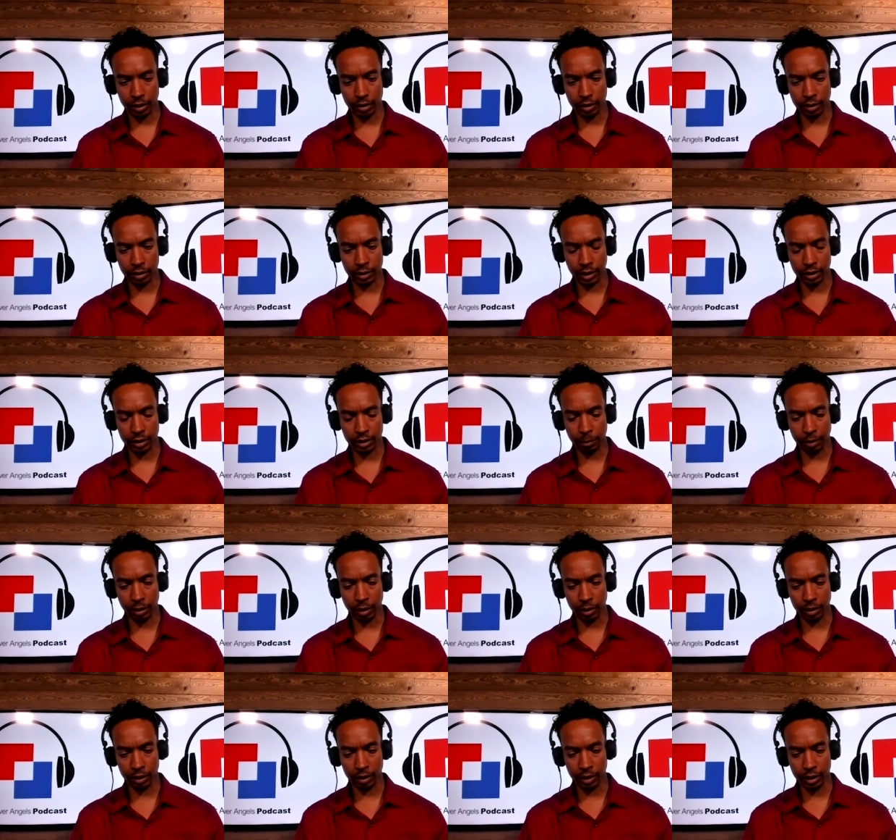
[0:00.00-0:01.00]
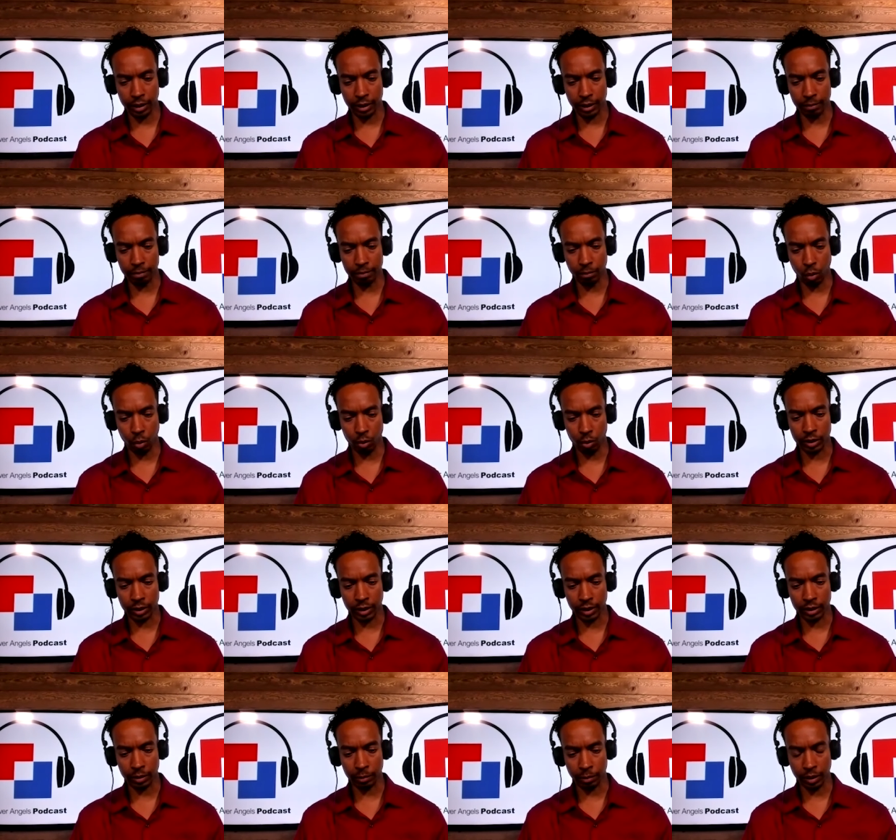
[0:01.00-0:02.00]
sensibility, moral
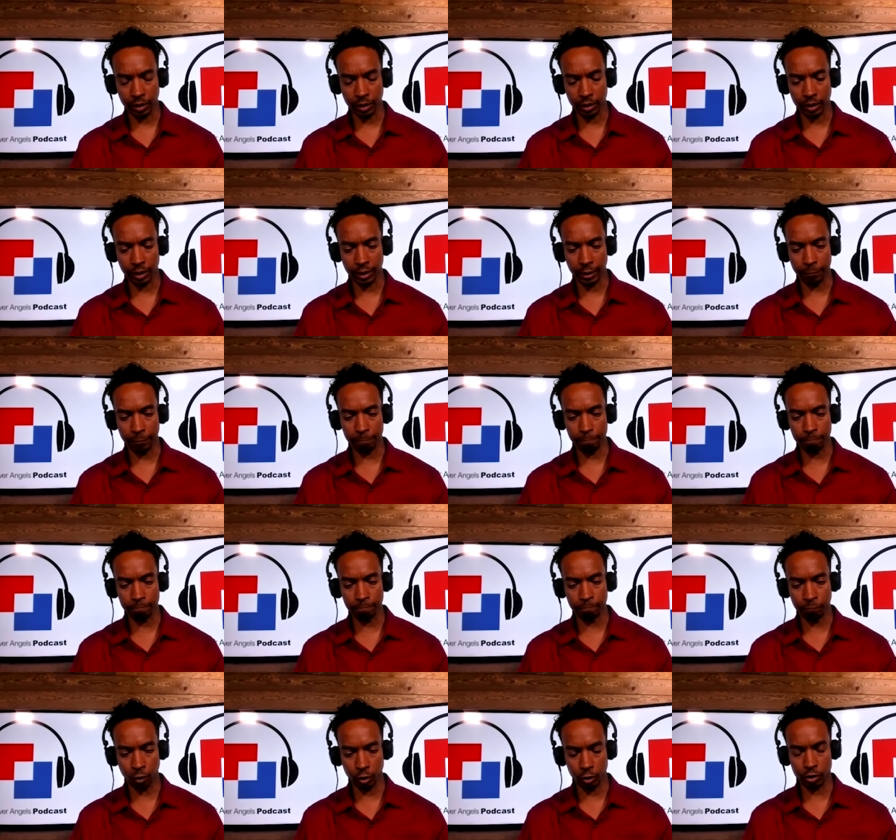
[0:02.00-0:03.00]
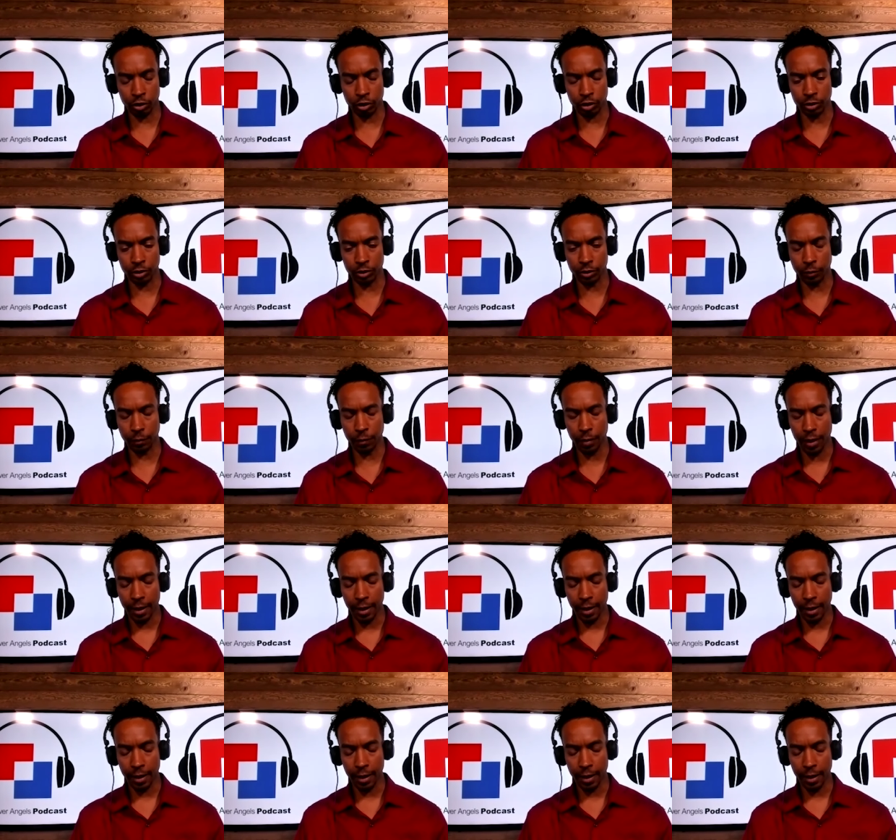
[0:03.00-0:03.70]
sensibility, virtue